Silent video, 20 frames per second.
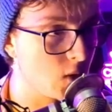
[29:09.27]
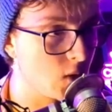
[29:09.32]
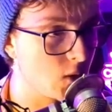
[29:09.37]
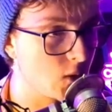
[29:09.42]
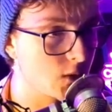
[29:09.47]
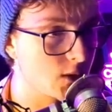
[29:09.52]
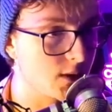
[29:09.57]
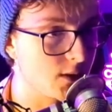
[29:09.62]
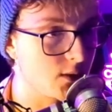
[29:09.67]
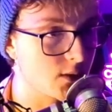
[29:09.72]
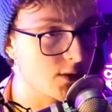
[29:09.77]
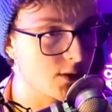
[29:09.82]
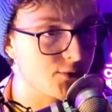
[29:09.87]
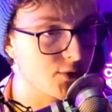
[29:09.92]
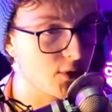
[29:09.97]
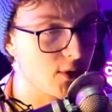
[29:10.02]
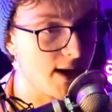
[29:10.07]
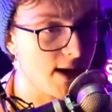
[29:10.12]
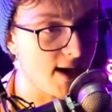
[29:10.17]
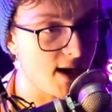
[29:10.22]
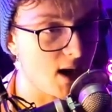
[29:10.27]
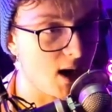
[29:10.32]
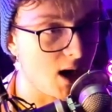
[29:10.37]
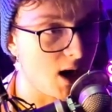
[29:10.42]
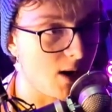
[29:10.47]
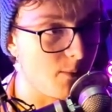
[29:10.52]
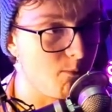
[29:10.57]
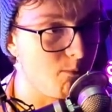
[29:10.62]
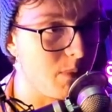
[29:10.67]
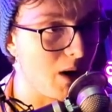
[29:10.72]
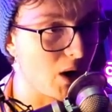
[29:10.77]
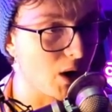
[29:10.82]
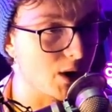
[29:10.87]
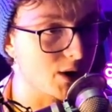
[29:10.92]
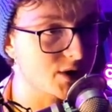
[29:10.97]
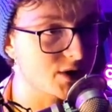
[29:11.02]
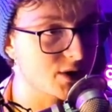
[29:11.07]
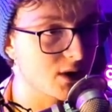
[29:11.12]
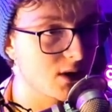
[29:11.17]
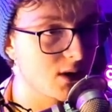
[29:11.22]
Can I not go through here? Ah, oh,
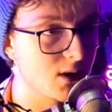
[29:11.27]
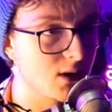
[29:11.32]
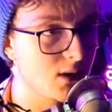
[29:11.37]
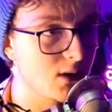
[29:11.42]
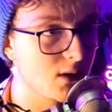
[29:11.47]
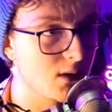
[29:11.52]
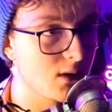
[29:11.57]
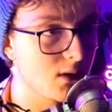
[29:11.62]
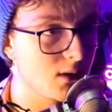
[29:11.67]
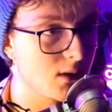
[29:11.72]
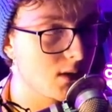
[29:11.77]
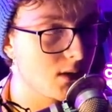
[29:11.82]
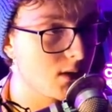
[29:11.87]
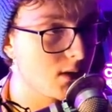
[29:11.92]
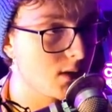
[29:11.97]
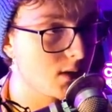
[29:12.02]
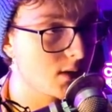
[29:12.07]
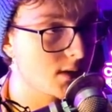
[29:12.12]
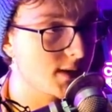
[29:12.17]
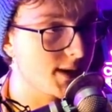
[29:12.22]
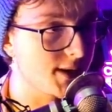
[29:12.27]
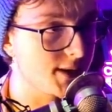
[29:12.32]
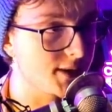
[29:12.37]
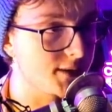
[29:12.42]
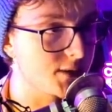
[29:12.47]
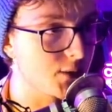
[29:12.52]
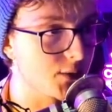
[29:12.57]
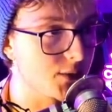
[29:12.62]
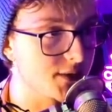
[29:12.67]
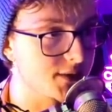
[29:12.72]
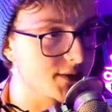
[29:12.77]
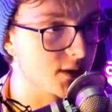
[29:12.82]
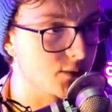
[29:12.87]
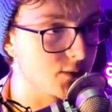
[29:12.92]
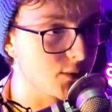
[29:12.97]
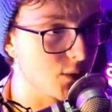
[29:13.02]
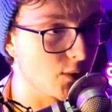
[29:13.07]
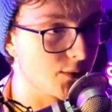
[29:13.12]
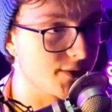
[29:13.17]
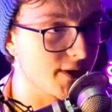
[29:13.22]
bollocks. Okay, I need to do this
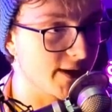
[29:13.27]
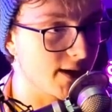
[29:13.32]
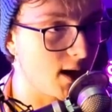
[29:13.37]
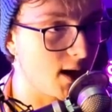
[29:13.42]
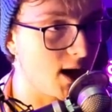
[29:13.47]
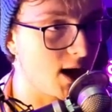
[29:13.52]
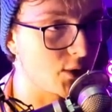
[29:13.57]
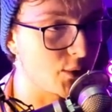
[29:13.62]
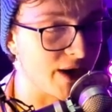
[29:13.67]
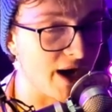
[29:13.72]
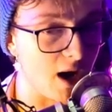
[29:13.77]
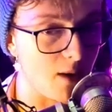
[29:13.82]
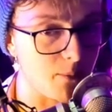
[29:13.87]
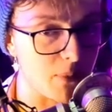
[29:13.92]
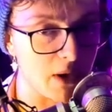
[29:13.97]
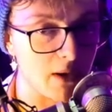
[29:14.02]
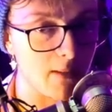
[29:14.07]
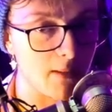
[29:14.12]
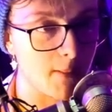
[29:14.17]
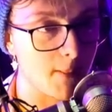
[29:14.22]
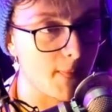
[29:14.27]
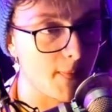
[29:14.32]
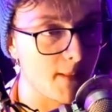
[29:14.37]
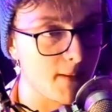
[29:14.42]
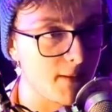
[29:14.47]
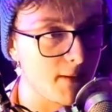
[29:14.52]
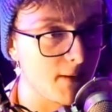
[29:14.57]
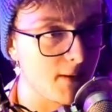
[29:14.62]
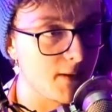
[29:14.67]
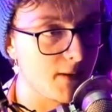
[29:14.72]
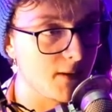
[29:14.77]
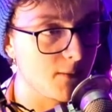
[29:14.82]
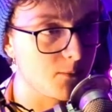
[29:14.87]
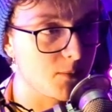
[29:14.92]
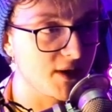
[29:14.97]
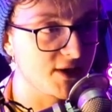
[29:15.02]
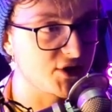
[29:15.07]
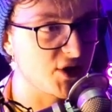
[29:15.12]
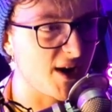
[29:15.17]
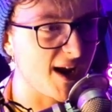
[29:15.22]
door thing. Hurry up.
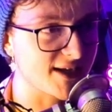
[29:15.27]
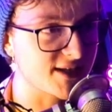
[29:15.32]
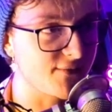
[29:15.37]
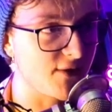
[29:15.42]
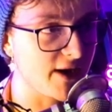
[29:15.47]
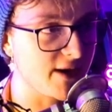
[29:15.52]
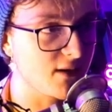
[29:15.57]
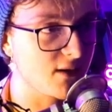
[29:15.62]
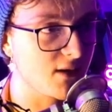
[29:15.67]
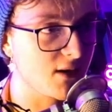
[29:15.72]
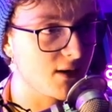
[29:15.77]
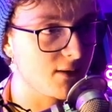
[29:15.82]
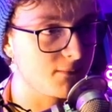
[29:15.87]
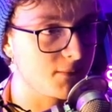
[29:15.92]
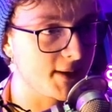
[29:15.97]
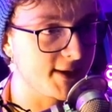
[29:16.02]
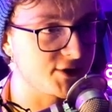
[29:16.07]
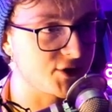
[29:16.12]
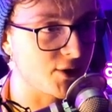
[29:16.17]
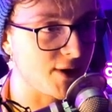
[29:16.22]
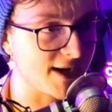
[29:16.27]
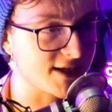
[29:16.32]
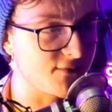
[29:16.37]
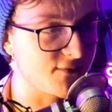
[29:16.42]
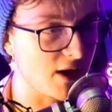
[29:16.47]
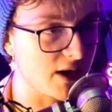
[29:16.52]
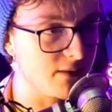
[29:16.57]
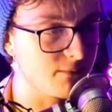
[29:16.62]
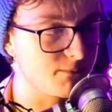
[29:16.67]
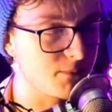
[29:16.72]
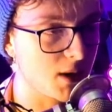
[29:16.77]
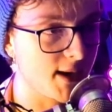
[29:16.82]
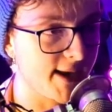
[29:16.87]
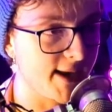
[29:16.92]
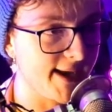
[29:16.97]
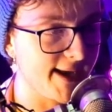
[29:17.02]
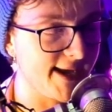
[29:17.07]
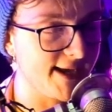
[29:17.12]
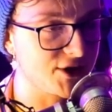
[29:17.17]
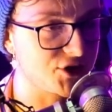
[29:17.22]
Please don't activate. Please don't activate.
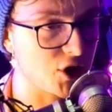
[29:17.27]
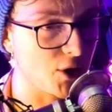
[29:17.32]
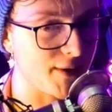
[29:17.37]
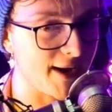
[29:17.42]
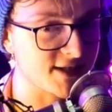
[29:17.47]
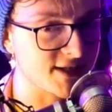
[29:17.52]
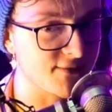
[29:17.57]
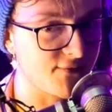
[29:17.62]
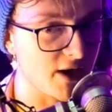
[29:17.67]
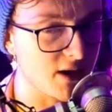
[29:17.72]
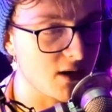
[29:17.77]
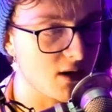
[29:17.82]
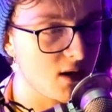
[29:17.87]
Please don't activate.